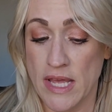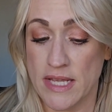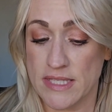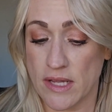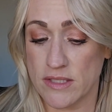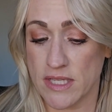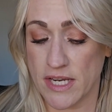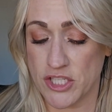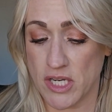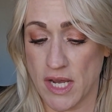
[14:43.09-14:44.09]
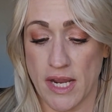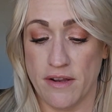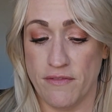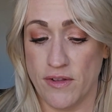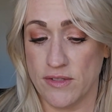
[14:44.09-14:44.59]
Sounds like she kind
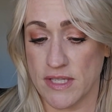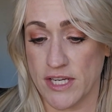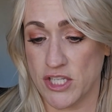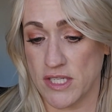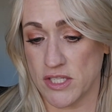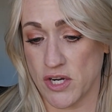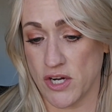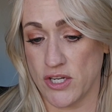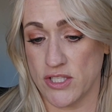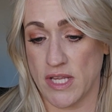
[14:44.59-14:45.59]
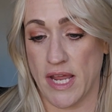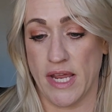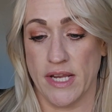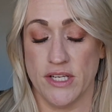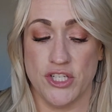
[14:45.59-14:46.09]
of feels like she has a curse
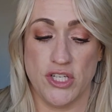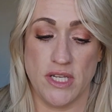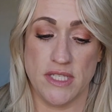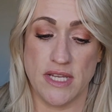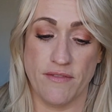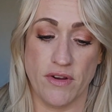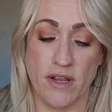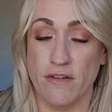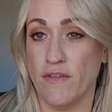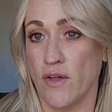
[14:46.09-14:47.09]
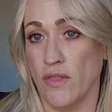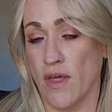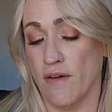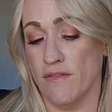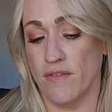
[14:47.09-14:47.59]
and she's never going to fall in
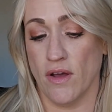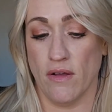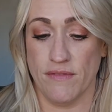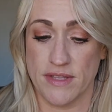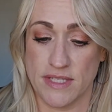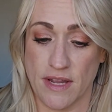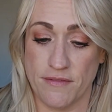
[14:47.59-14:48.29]
love, all this stuff.